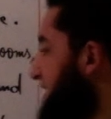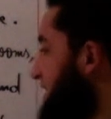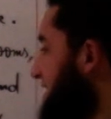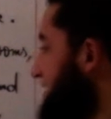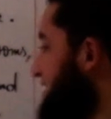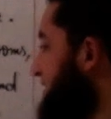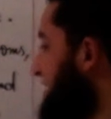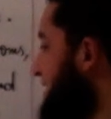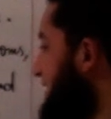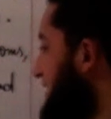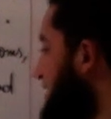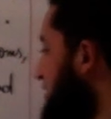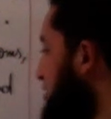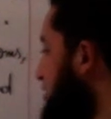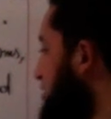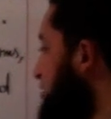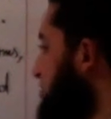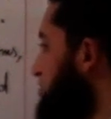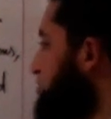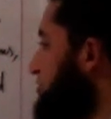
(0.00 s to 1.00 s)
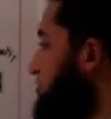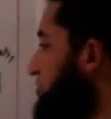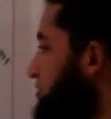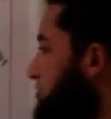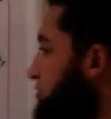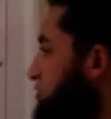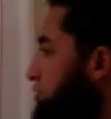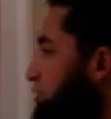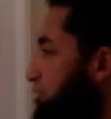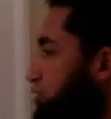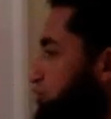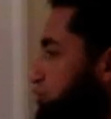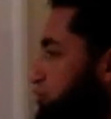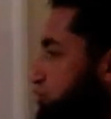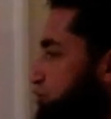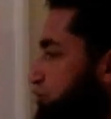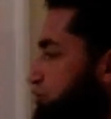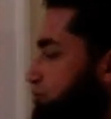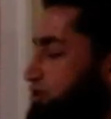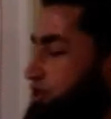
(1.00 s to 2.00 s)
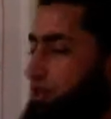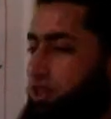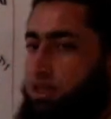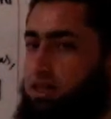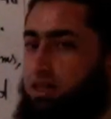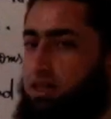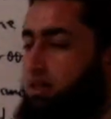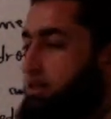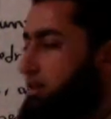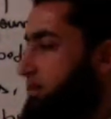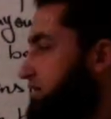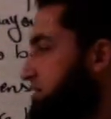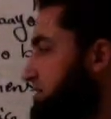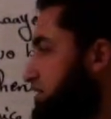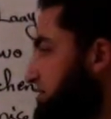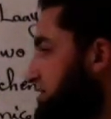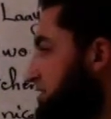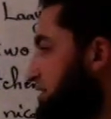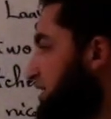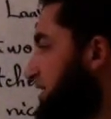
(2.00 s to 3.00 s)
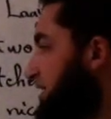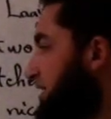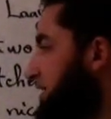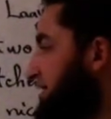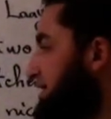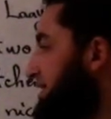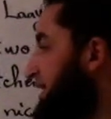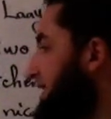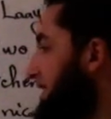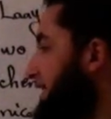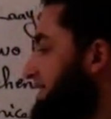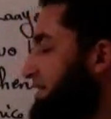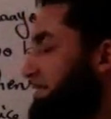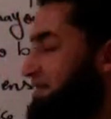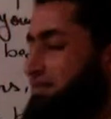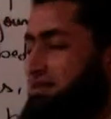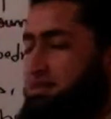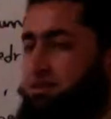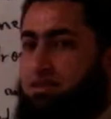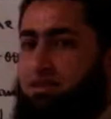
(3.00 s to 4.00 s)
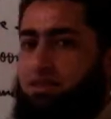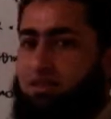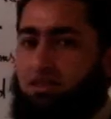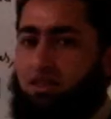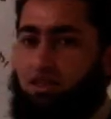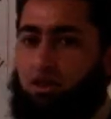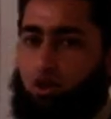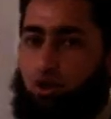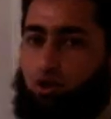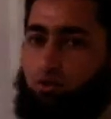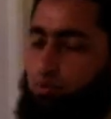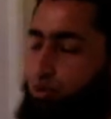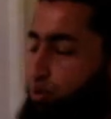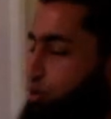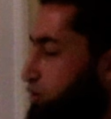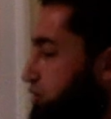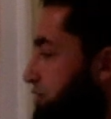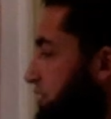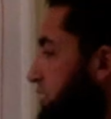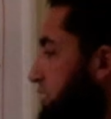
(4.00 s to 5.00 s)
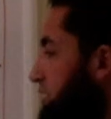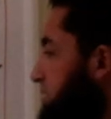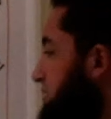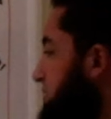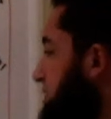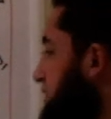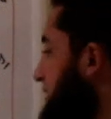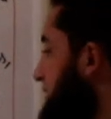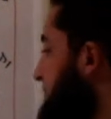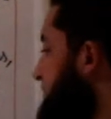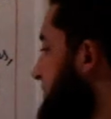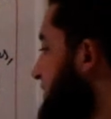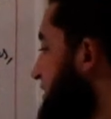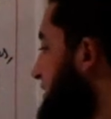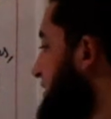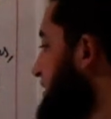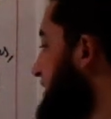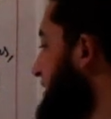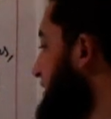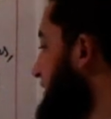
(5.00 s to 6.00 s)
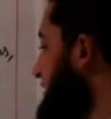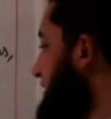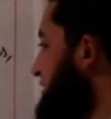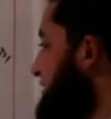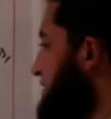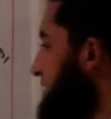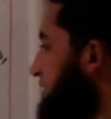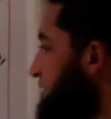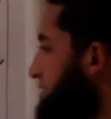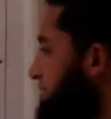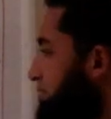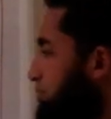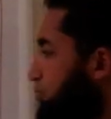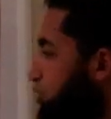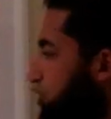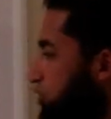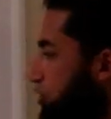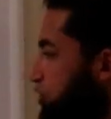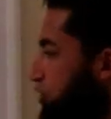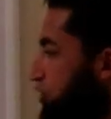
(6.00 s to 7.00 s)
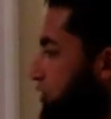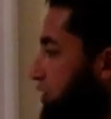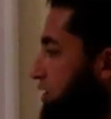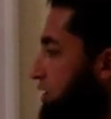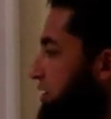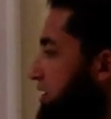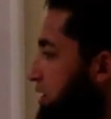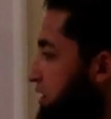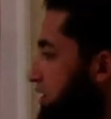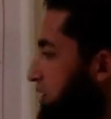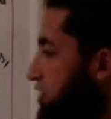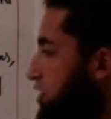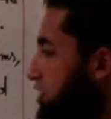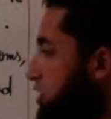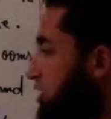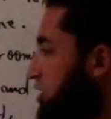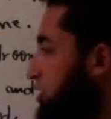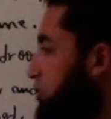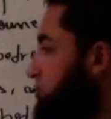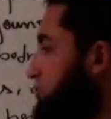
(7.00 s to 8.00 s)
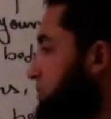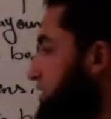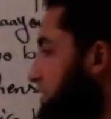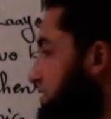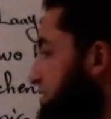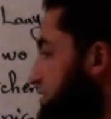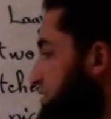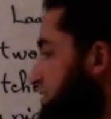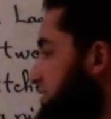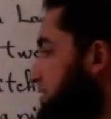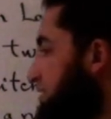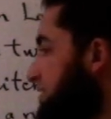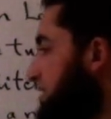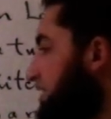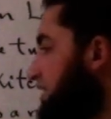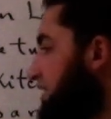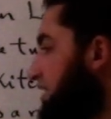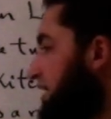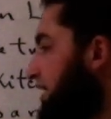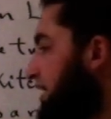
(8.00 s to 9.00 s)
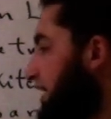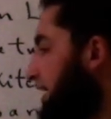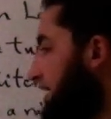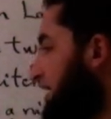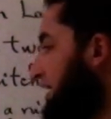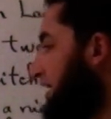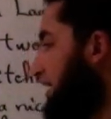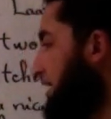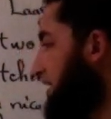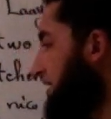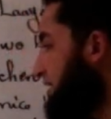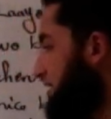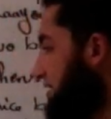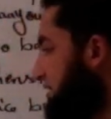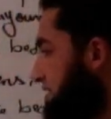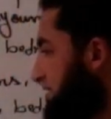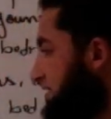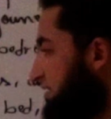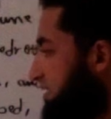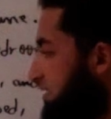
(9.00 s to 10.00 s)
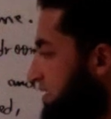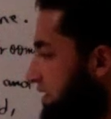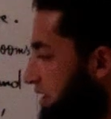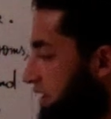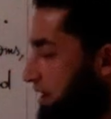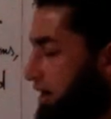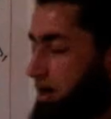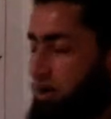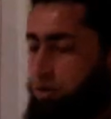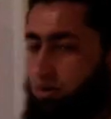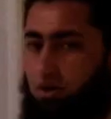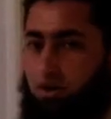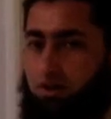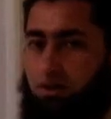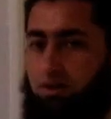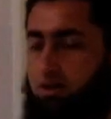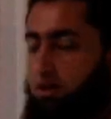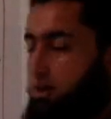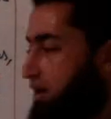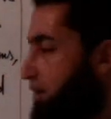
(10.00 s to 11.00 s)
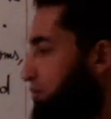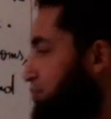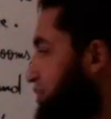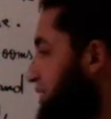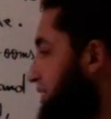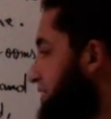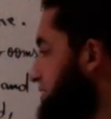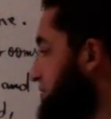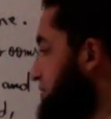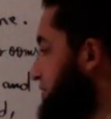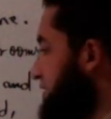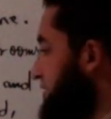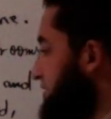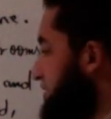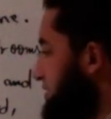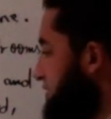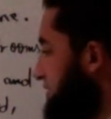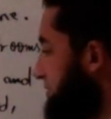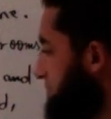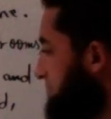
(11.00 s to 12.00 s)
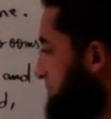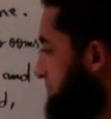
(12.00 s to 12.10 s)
There are also 2 chairs. There isn't a computer. There is a small closet. I like our apartment.